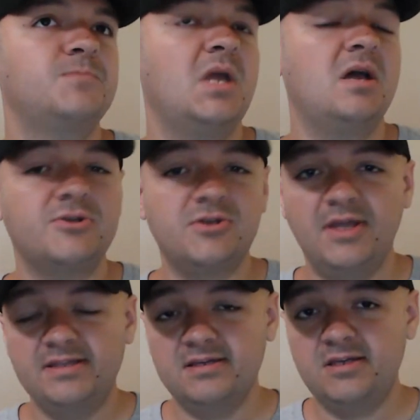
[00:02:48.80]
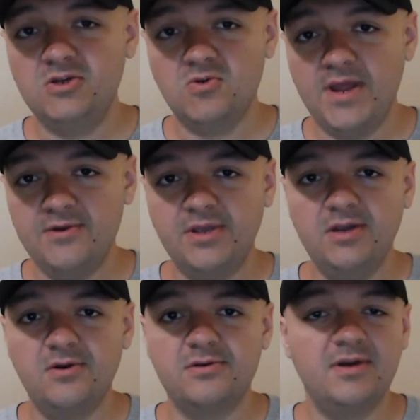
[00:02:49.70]
I also like the curator
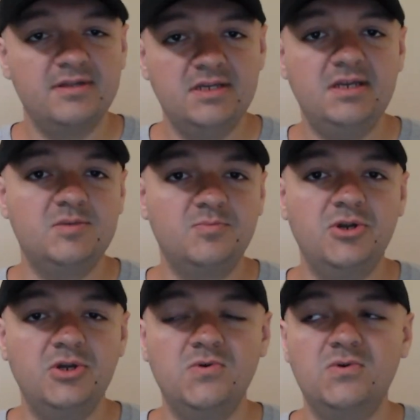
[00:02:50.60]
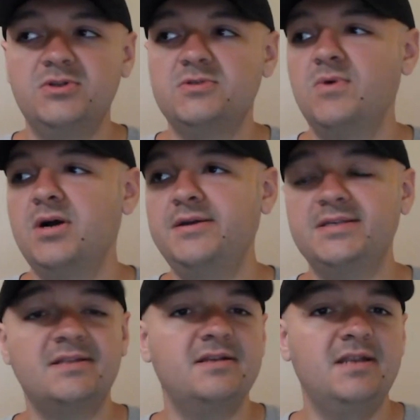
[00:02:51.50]
character. I think he's pretty cool as well. He's
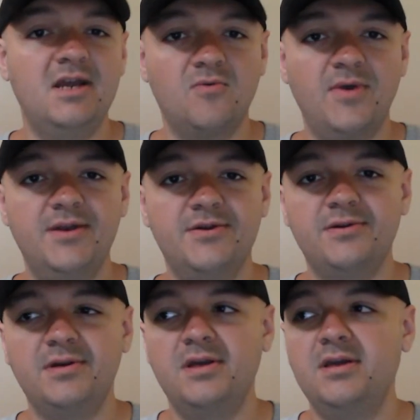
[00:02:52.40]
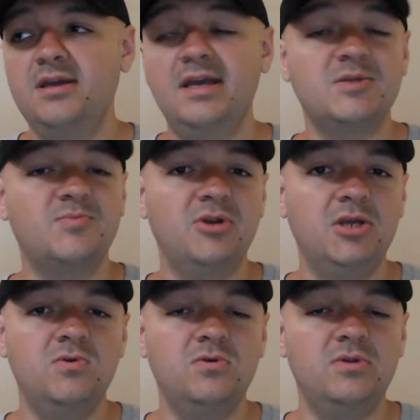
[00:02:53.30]
like the narrator. He has a pretty
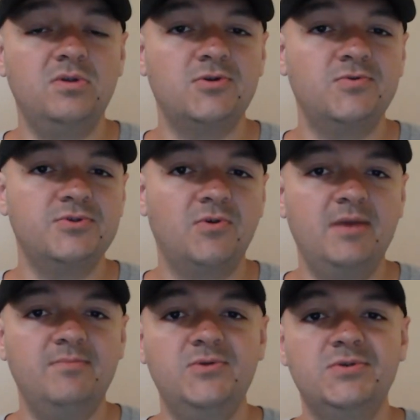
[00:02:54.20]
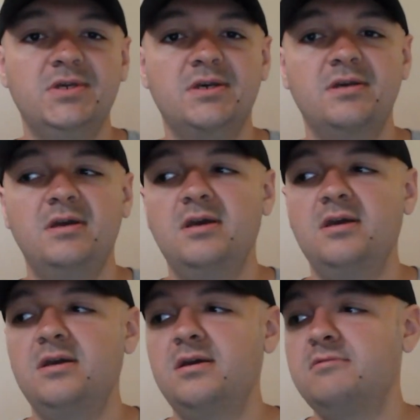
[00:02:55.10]
cool intro with great music.
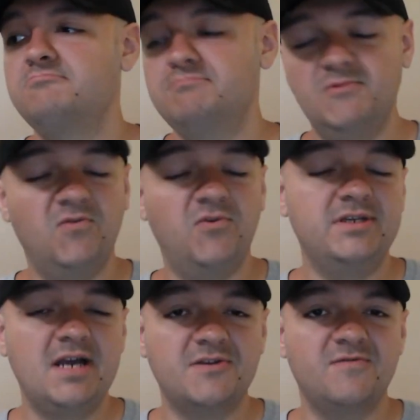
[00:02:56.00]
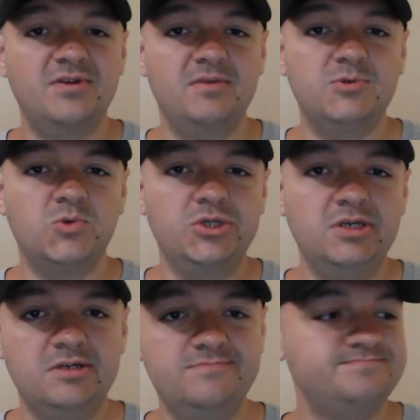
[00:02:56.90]
The voice actor for him is really
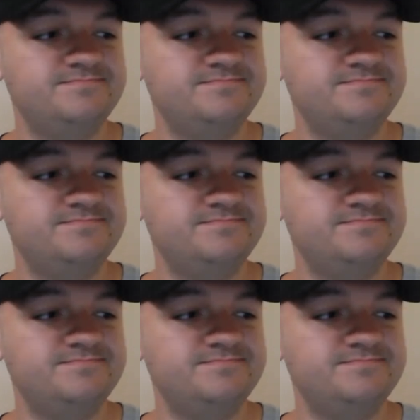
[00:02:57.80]
good.